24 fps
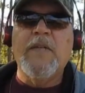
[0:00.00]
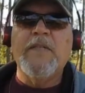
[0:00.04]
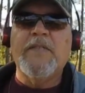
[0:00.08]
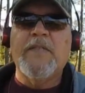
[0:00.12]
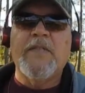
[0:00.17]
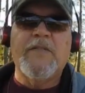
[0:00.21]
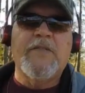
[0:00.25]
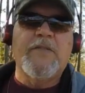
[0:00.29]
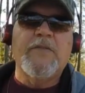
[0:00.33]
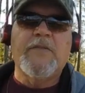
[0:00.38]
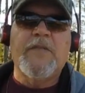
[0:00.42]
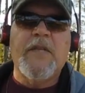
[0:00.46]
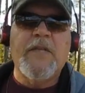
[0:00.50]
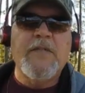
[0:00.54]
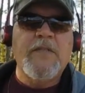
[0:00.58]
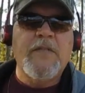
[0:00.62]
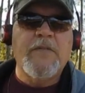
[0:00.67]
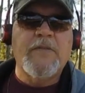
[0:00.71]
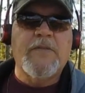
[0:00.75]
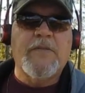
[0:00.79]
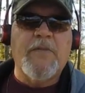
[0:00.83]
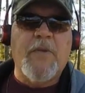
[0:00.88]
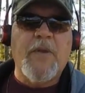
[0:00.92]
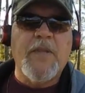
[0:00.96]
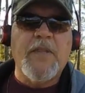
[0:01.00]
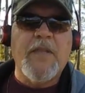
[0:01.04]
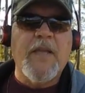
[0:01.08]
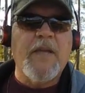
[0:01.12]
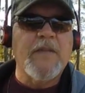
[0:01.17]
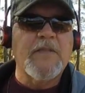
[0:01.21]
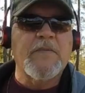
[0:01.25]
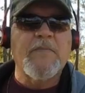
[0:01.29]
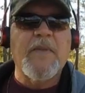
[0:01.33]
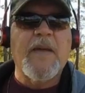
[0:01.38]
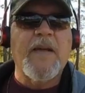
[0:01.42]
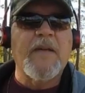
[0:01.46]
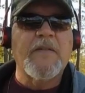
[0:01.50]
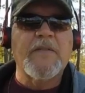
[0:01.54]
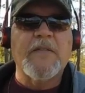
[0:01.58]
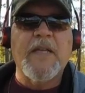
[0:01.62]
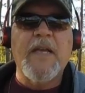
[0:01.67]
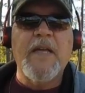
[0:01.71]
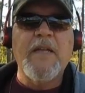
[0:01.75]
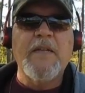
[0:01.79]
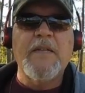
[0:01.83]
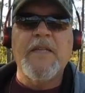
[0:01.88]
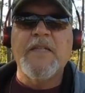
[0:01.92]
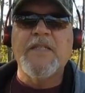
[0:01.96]
He said, you said you was 3,000 miles
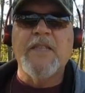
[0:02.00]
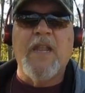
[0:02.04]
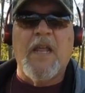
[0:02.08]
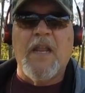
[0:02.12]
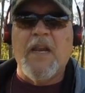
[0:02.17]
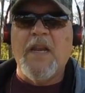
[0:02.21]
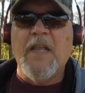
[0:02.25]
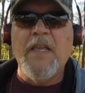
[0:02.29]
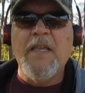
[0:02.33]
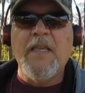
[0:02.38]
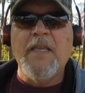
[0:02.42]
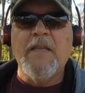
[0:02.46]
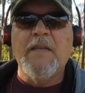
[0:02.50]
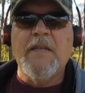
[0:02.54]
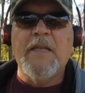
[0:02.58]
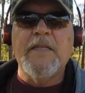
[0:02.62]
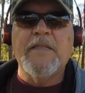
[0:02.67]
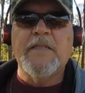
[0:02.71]
out and it's not leaking.